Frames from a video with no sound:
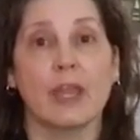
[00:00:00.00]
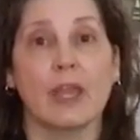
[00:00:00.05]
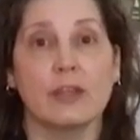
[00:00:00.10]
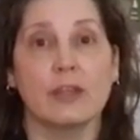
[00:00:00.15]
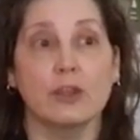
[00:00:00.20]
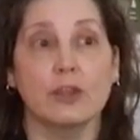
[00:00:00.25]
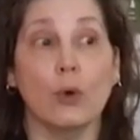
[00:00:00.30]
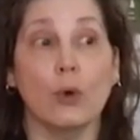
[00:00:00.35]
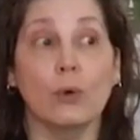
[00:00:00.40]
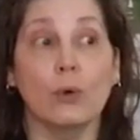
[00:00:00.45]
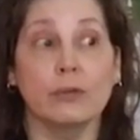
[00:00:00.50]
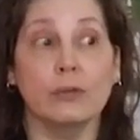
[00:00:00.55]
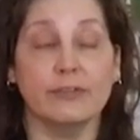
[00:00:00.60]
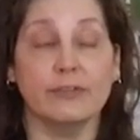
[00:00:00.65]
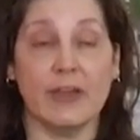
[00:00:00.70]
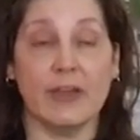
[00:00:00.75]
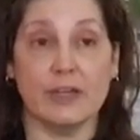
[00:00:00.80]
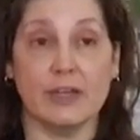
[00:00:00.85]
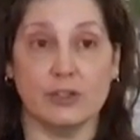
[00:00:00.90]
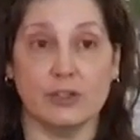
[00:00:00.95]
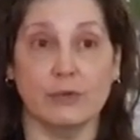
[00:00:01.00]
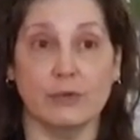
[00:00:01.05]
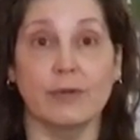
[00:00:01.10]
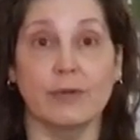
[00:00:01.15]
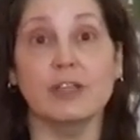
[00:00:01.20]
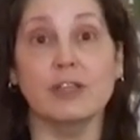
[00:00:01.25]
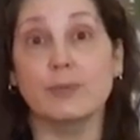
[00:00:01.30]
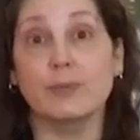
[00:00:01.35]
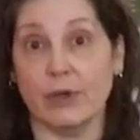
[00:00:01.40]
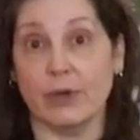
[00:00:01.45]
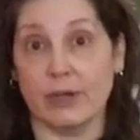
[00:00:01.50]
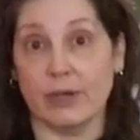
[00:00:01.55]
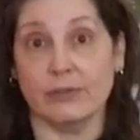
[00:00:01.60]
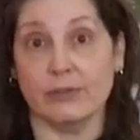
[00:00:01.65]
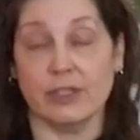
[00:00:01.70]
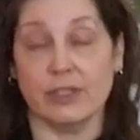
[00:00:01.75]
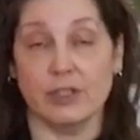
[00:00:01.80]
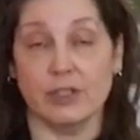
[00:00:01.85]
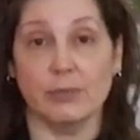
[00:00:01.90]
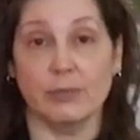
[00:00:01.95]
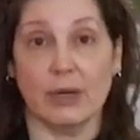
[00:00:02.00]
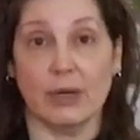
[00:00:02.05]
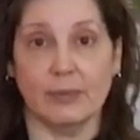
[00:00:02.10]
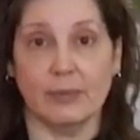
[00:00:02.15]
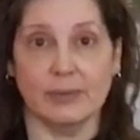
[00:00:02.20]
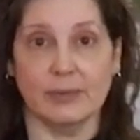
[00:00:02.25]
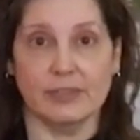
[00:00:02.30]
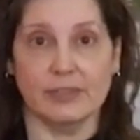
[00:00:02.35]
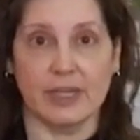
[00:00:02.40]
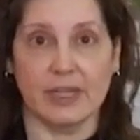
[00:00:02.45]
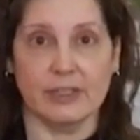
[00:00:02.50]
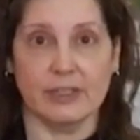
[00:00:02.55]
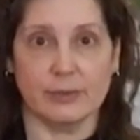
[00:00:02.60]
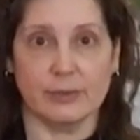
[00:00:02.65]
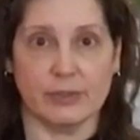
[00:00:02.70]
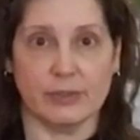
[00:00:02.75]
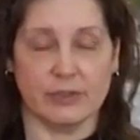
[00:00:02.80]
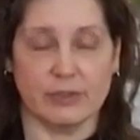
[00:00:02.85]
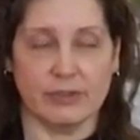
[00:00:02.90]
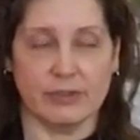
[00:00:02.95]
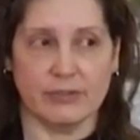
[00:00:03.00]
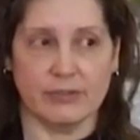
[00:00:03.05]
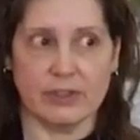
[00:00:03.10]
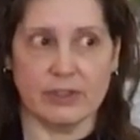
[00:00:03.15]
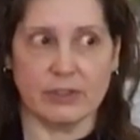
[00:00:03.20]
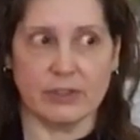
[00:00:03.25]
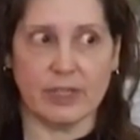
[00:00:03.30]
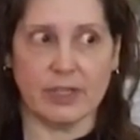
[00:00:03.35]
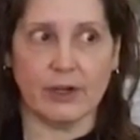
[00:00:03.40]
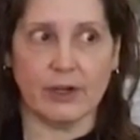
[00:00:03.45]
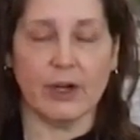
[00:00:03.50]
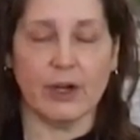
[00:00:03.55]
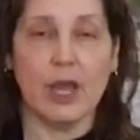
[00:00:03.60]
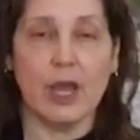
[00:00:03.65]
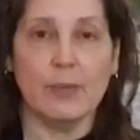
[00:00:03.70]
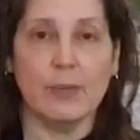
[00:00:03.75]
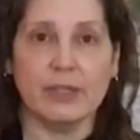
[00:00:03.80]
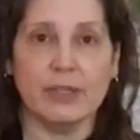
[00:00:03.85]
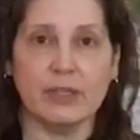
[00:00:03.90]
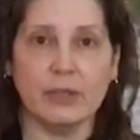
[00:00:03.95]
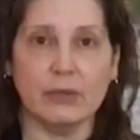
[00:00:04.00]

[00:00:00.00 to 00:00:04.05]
the old-fashioned respirators, I should probably say, as opposed to a ventilator, but the